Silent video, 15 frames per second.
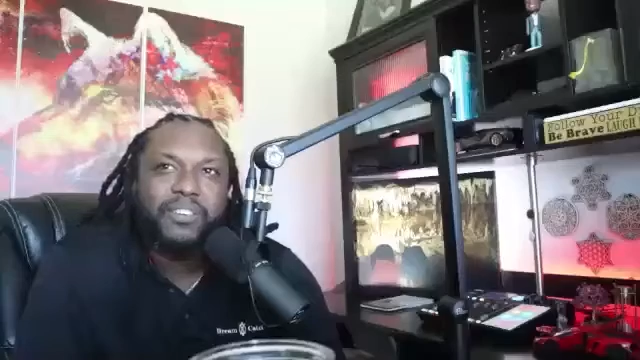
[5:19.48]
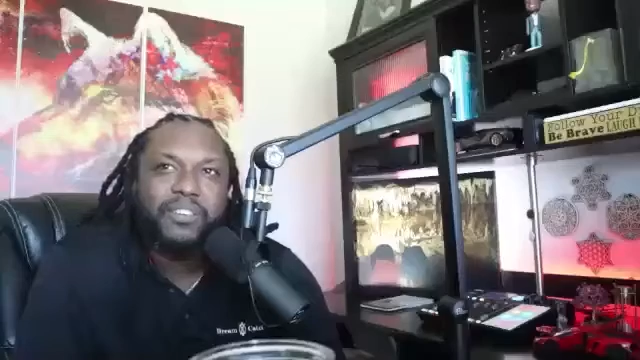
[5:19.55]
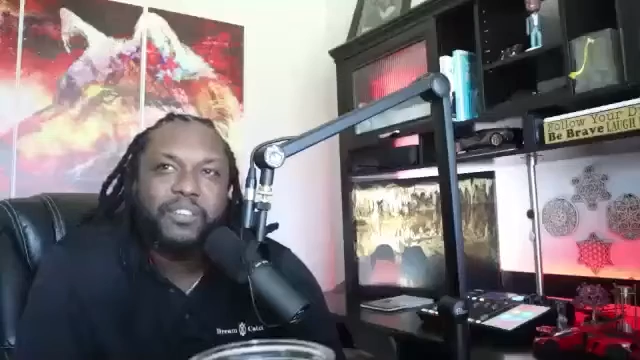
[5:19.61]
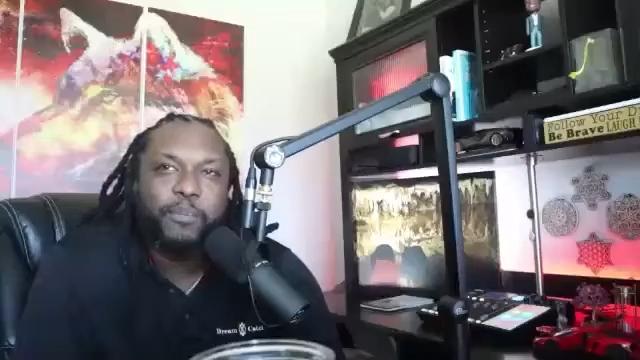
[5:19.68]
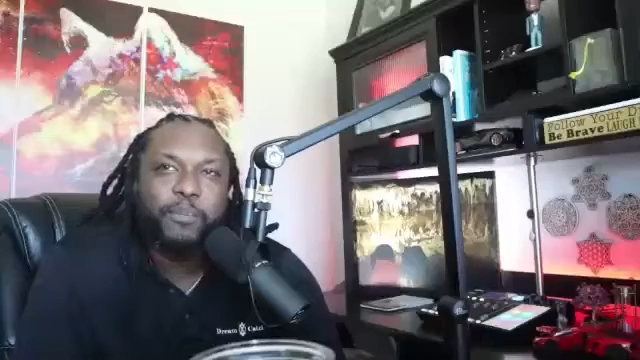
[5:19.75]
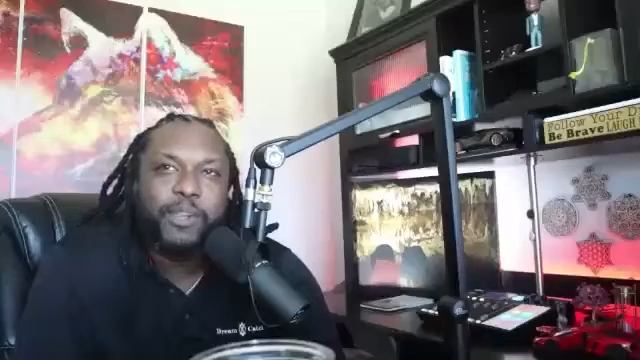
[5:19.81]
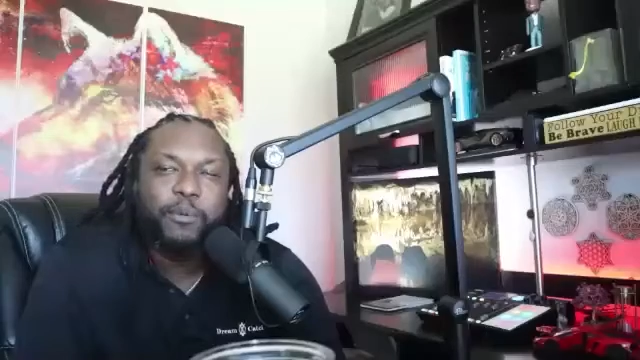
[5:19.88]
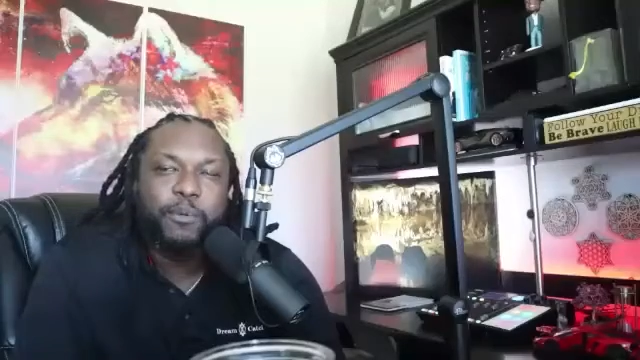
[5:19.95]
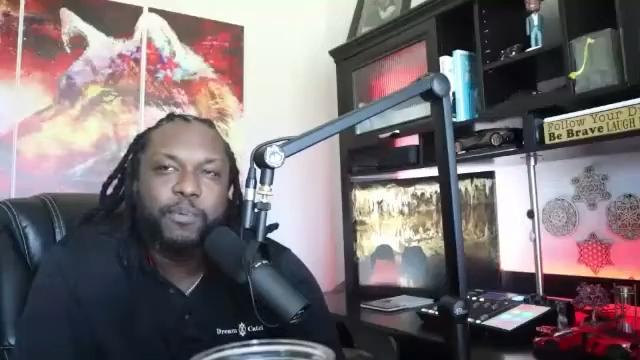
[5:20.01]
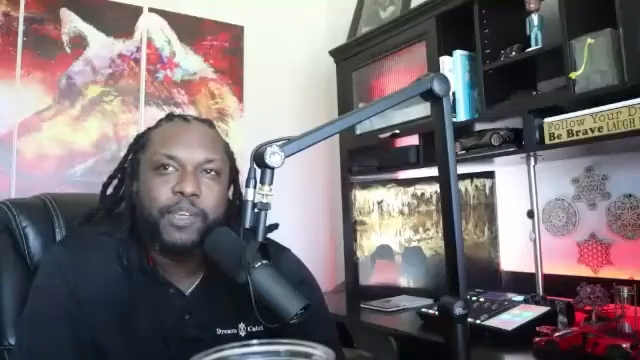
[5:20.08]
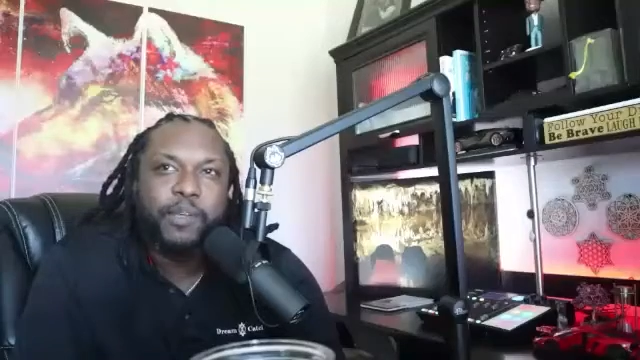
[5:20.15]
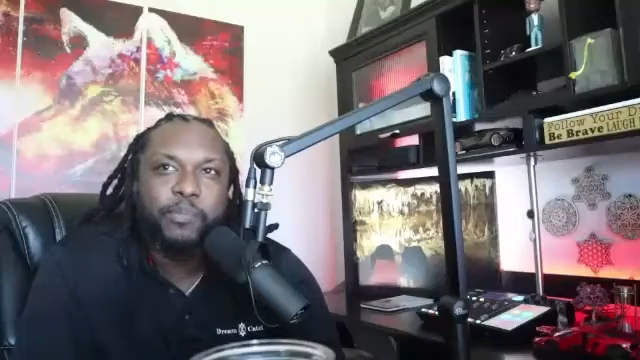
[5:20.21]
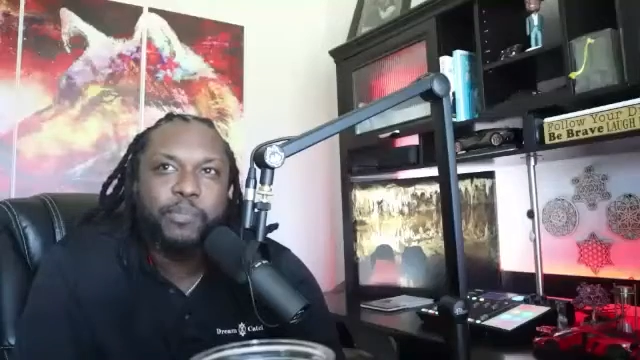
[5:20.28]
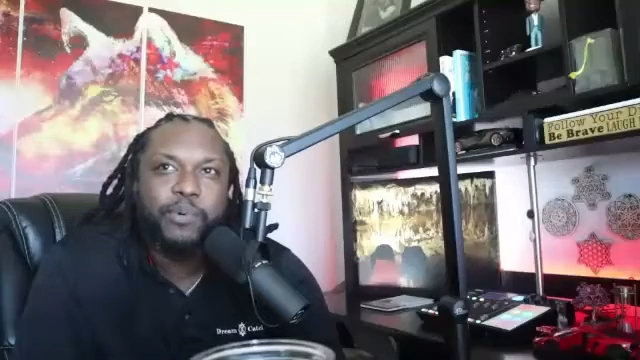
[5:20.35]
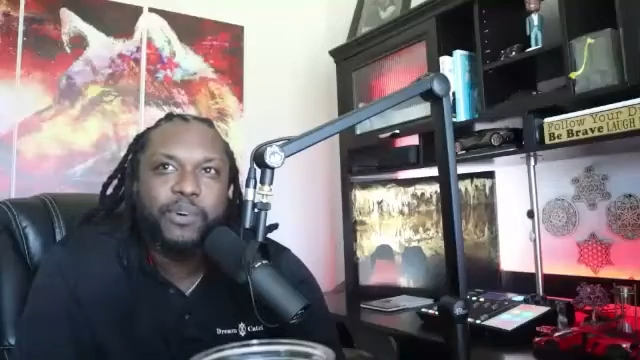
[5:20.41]
so many
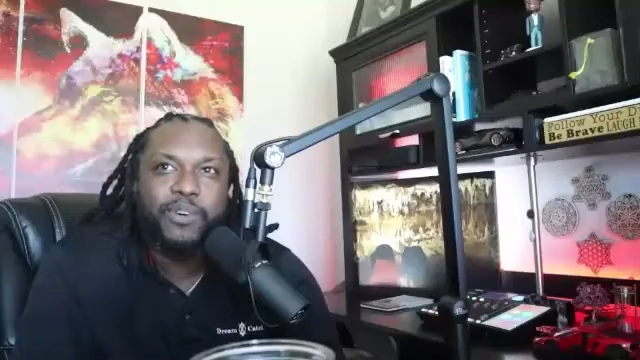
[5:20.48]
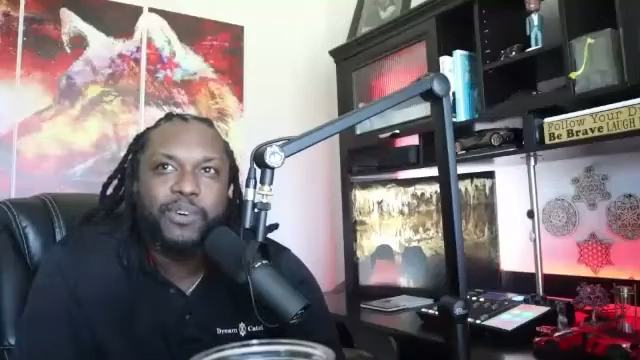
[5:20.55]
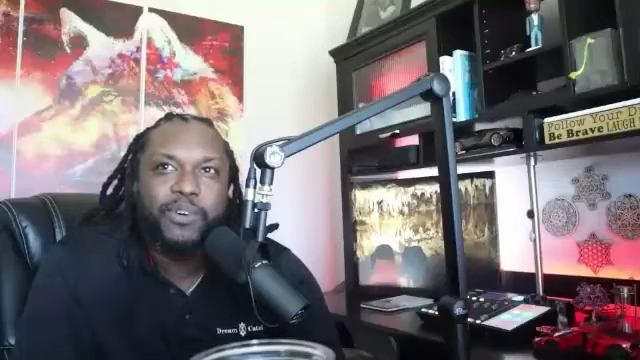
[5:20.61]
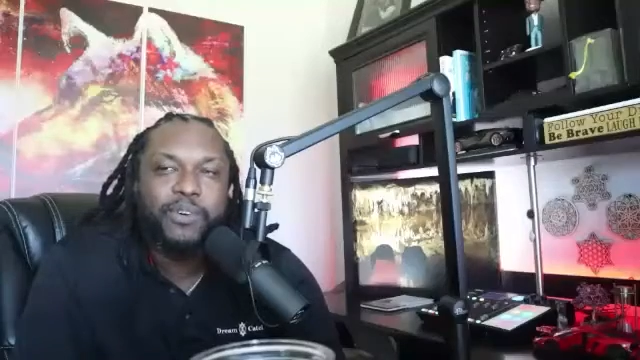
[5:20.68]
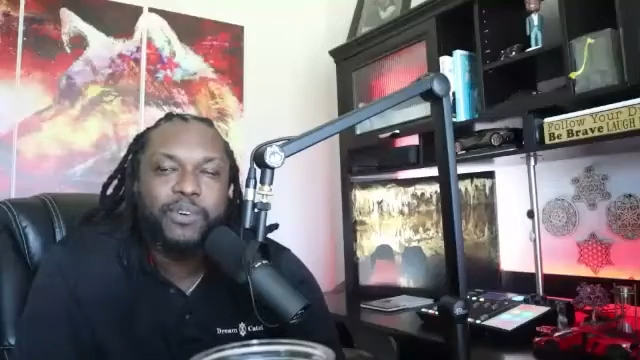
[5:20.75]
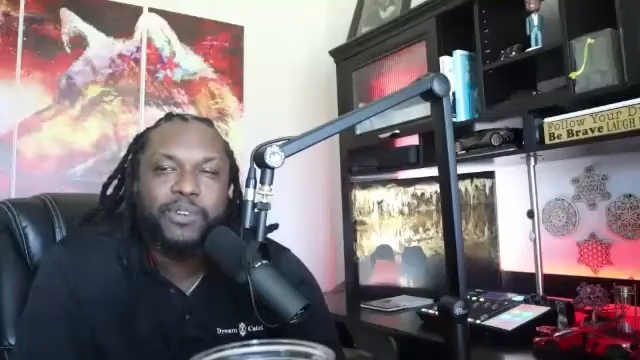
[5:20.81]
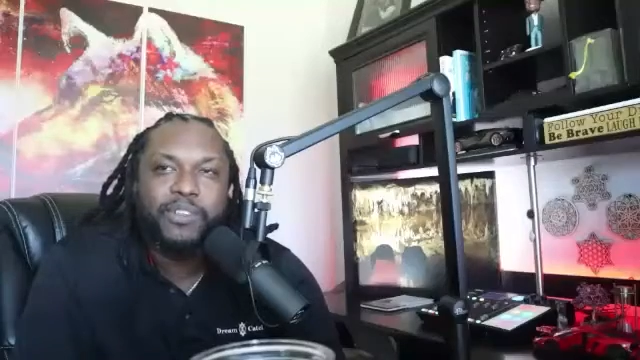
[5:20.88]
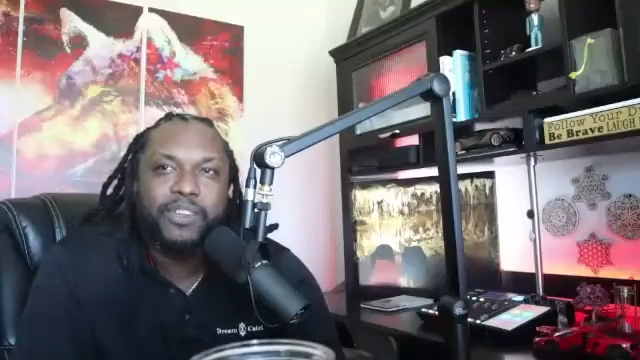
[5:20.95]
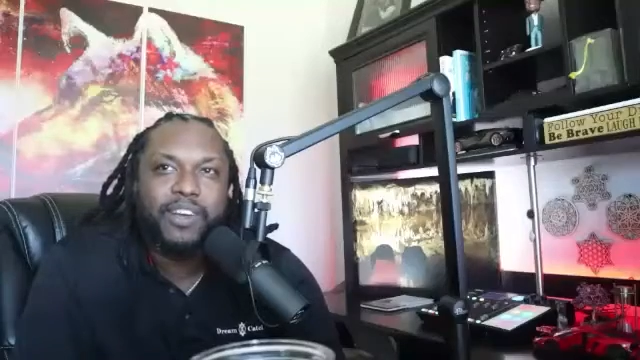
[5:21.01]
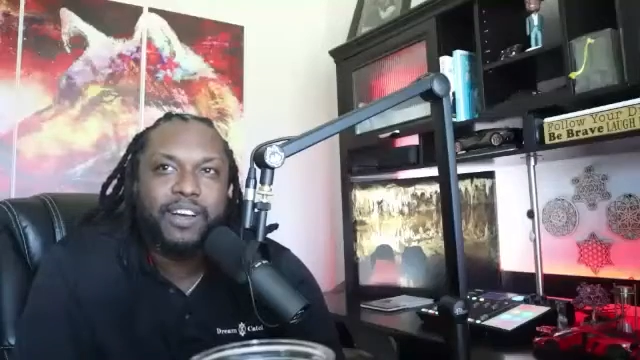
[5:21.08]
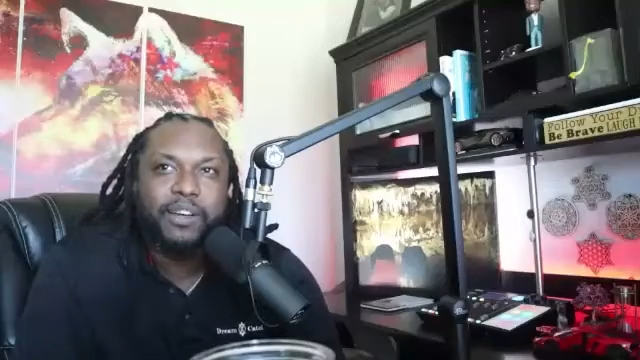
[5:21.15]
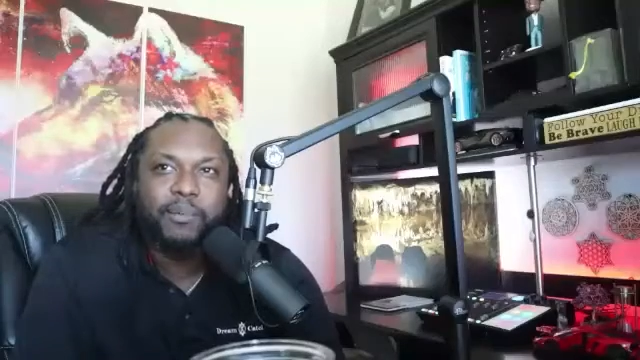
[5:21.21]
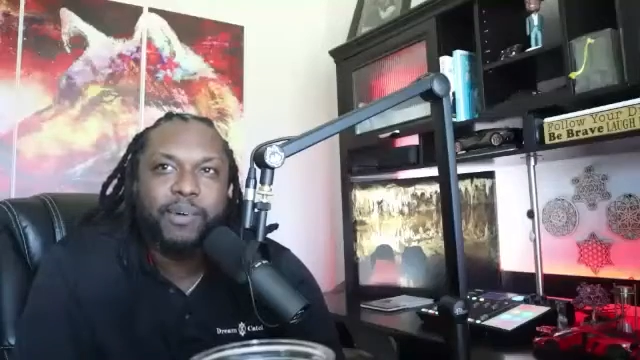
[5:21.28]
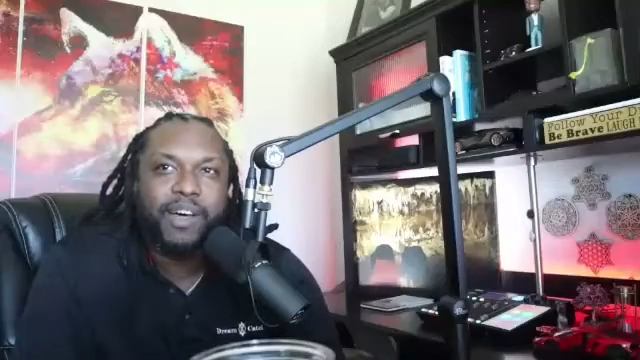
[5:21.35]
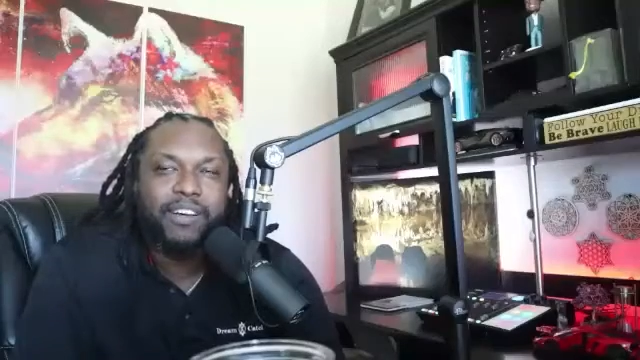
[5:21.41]
people who talk
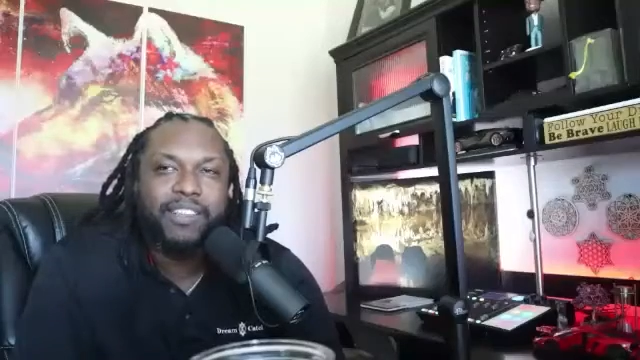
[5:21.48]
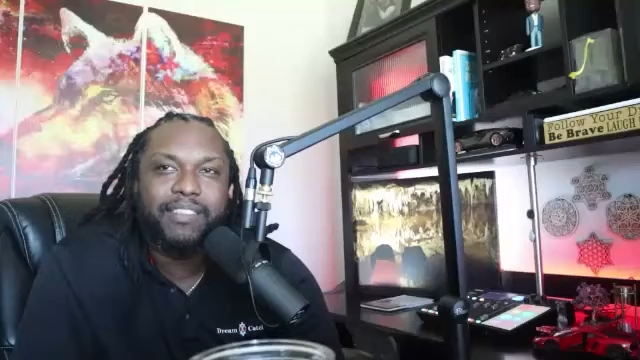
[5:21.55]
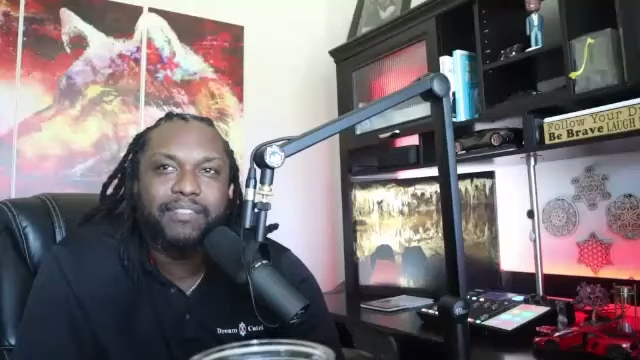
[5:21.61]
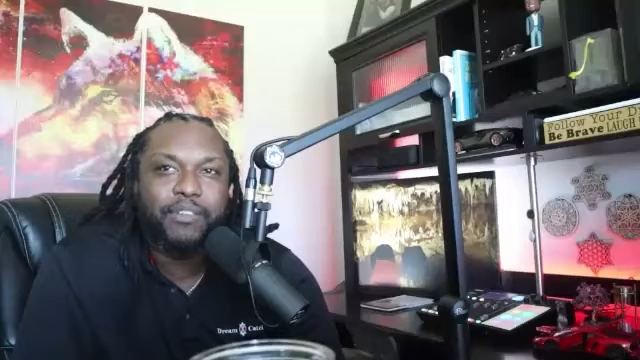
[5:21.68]
about